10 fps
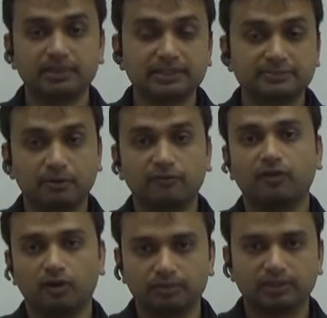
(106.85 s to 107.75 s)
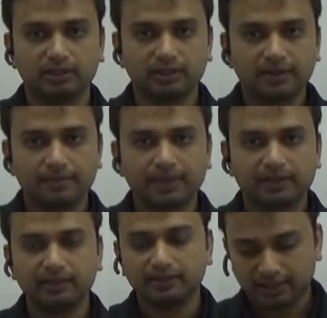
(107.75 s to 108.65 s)
is performed,
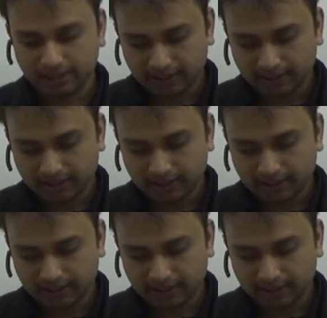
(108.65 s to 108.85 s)
right?